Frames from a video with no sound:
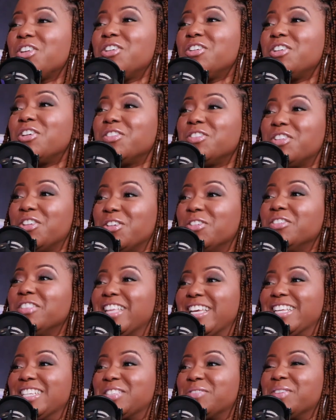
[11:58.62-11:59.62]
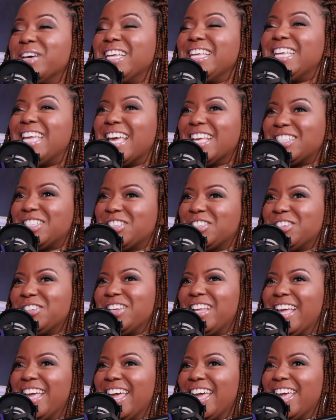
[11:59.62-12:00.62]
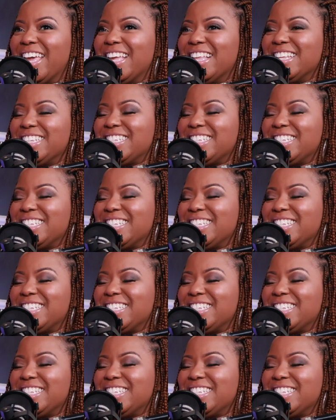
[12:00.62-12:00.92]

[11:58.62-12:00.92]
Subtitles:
you don't know this, but yesterday